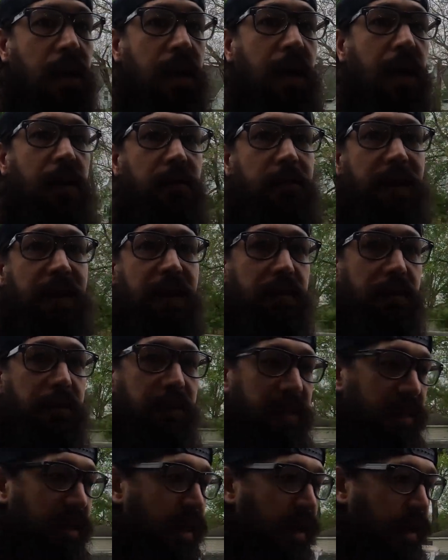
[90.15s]
I don't mind
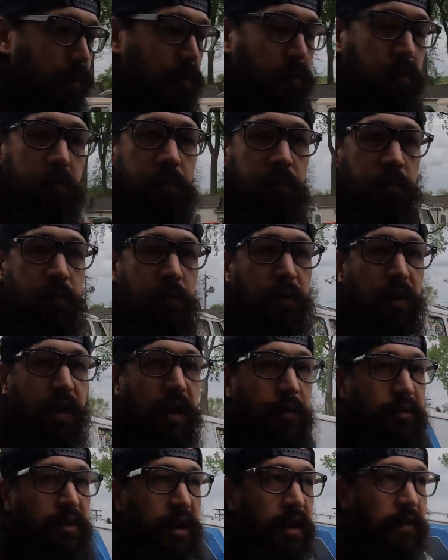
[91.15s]
doing that when
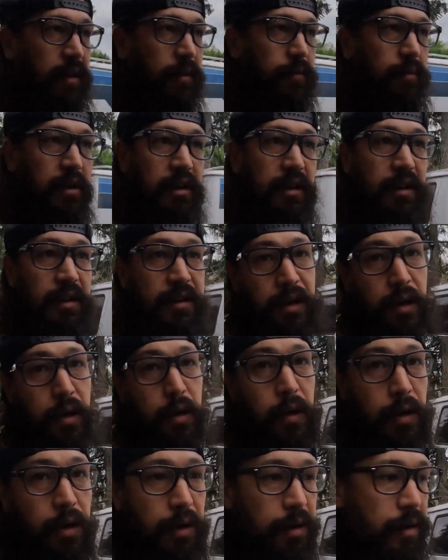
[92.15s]
I'm driving, but it is
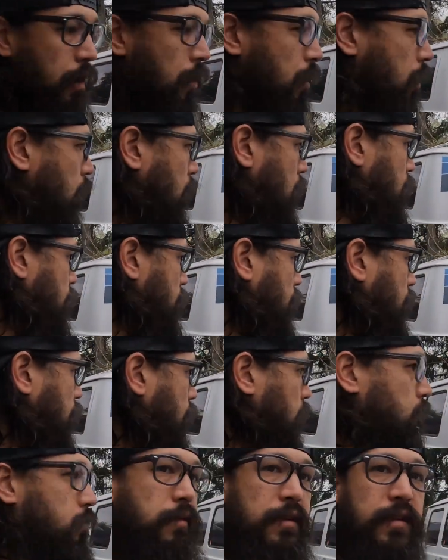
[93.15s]
hers.
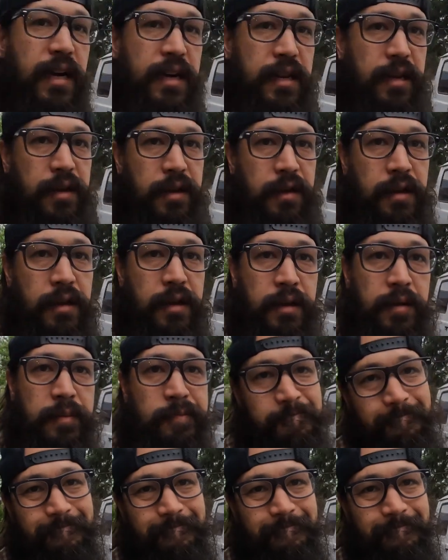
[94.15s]
So Daddy